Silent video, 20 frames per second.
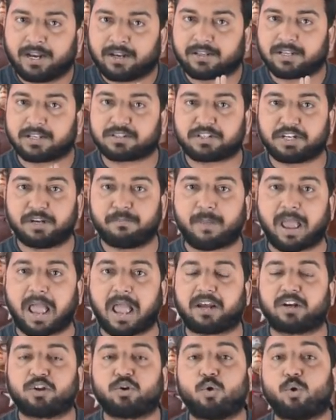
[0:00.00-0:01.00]
Christy
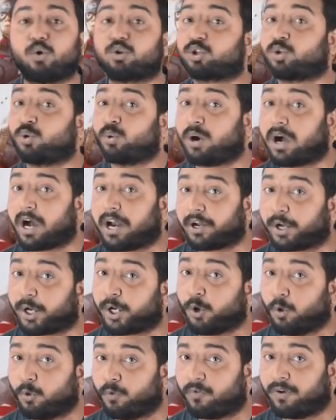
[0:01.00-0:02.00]
Mahan goes to a
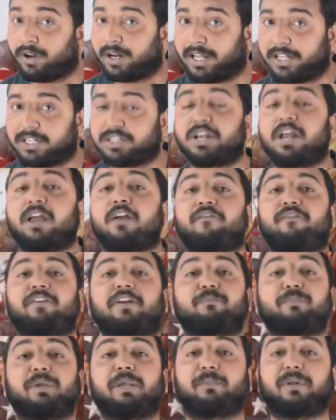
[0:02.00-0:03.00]
new village
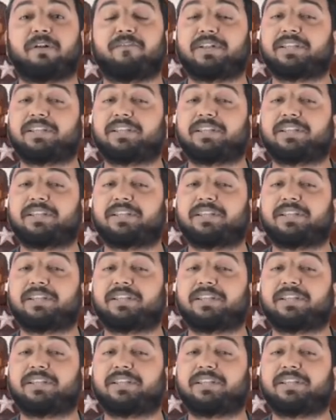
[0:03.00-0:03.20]
where people,